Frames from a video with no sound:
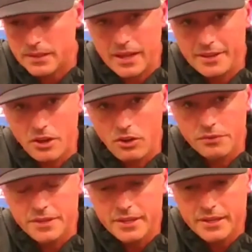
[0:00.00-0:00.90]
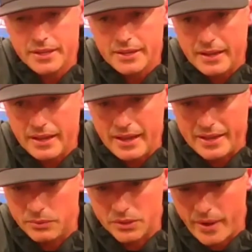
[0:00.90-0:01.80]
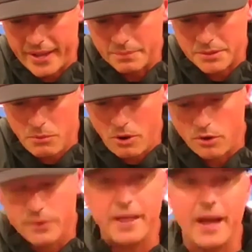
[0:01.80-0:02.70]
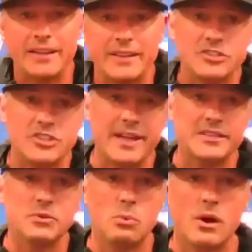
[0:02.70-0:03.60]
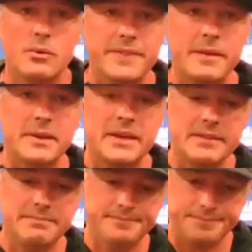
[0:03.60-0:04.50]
I don't want to wake up tomorrow and not get a chance to work with them again.